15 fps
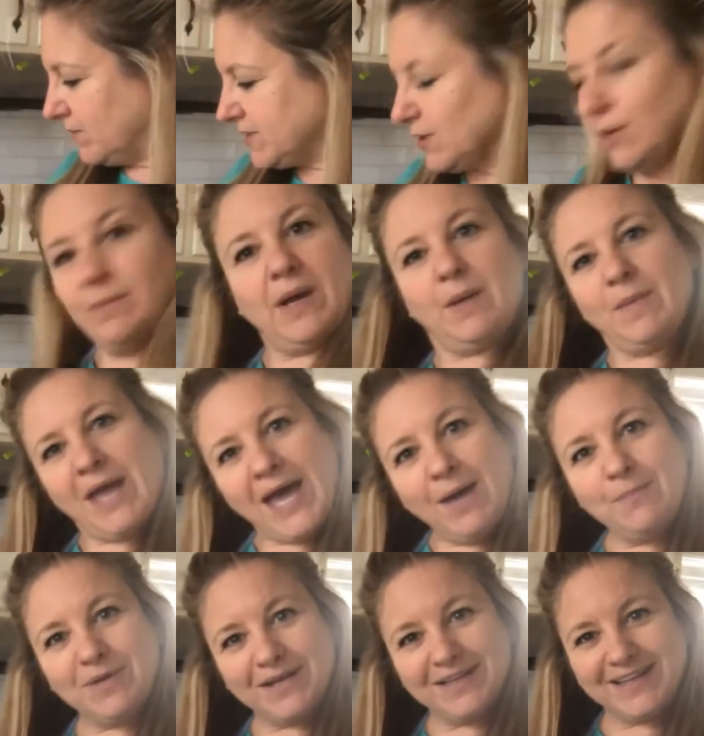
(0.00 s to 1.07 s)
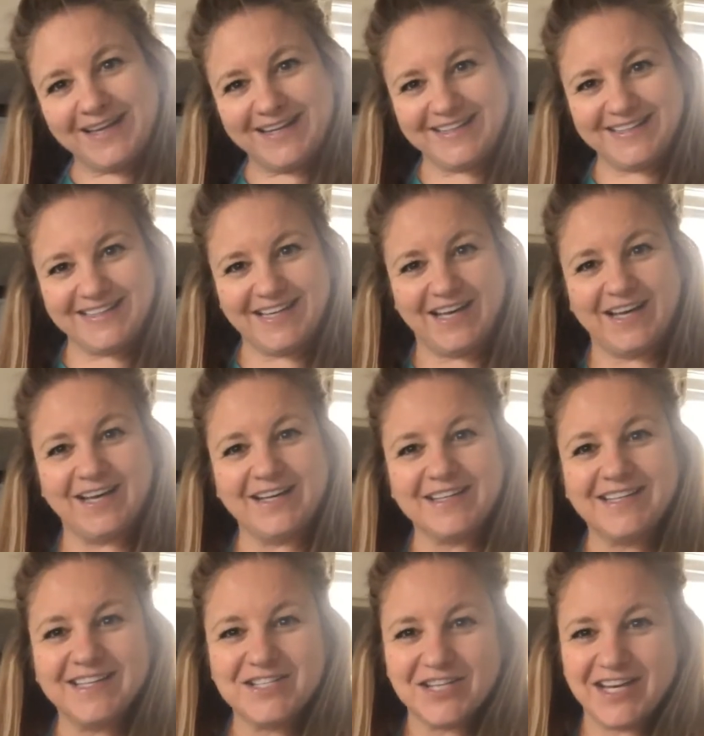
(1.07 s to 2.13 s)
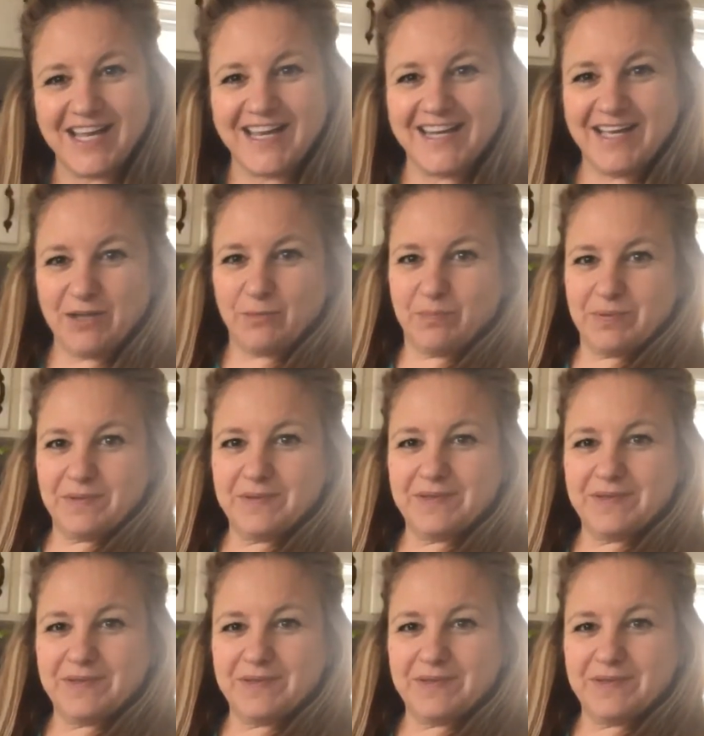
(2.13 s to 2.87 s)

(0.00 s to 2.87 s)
So I'm happy to let KitchenAid help.